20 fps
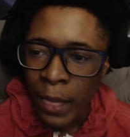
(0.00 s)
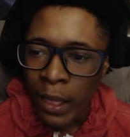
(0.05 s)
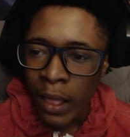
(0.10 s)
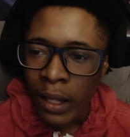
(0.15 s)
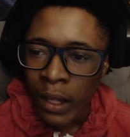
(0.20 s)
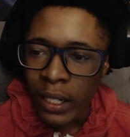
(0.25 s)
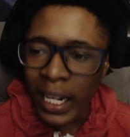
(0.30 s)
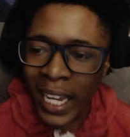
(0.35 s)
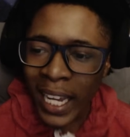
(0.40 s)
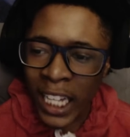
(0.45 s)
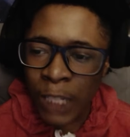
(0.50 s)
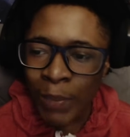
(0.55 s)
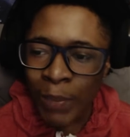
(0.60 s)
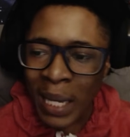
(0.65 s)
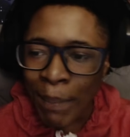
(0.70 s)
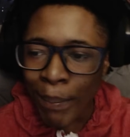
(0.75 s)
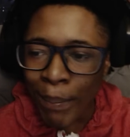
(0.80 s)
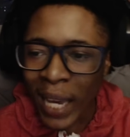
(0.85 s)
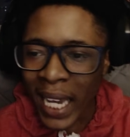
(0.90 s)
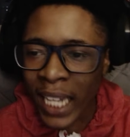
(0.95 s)
Niggas be
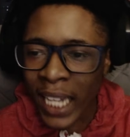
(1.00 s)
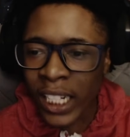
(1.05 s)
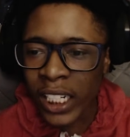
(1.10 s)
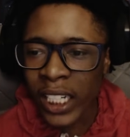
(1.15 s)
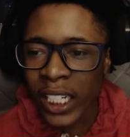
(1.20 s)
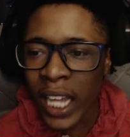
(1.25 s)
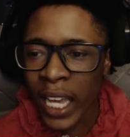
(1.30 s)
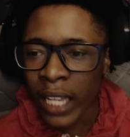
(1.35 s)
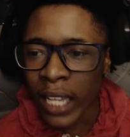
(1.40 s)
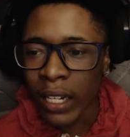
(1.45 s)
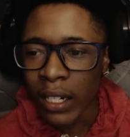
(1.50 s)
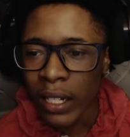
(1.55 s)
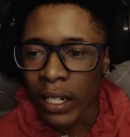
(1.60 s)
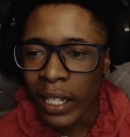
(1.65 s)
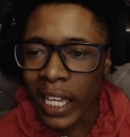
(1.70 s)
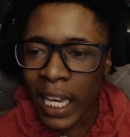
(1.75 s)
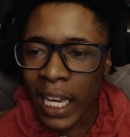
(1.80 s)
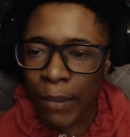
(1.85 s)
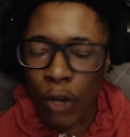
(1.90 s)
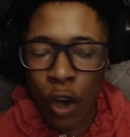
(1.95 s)
big as shit.
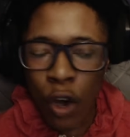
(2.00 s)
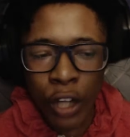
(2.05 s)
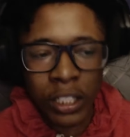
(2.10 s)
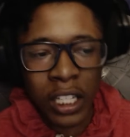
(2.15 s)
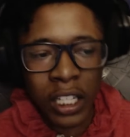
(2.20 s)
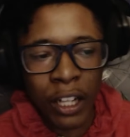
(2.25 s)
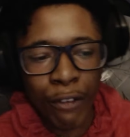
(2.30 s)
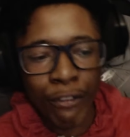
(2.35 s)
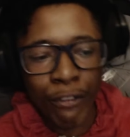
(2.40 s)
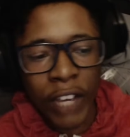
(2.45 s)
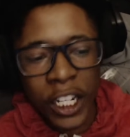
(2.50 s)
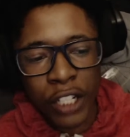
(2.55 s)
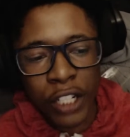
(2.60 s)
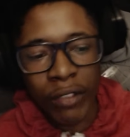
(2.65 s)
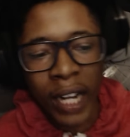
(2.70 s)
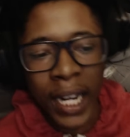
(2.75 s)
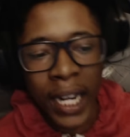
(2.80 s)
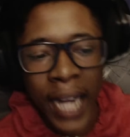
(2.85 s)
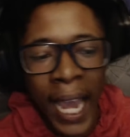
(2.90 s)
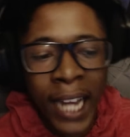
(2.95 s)
Keep going to the
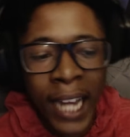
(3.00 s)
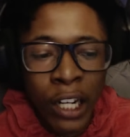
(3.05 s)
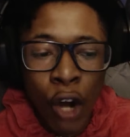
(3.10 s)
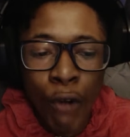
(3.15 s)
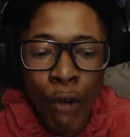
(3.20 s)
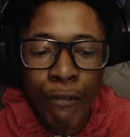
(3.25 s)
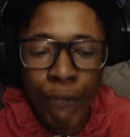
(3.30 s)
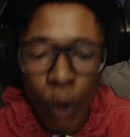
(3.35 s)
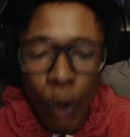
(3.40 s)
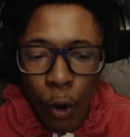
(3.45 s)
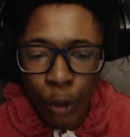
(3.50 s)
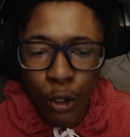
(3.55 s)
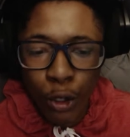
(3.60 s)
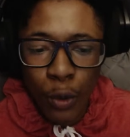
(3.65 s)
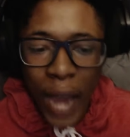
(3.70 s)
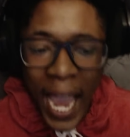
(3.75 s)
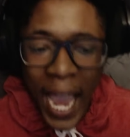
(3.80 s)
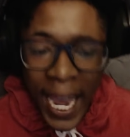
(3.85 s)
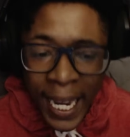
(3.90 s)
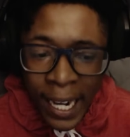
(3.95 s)
refrigerator. Ain't no fool, you ate
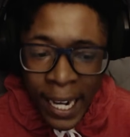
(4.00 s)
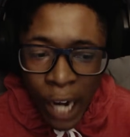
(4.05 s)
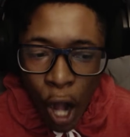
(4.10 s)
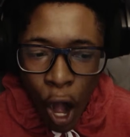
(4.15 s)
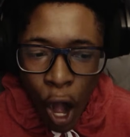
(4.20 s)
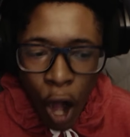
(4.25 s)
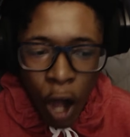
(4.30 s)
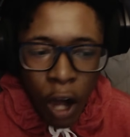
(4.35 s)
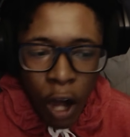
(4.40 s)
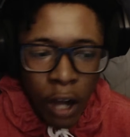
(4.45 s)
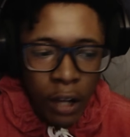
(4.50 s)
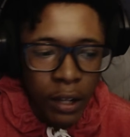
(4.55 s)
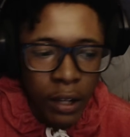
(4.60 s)
it all.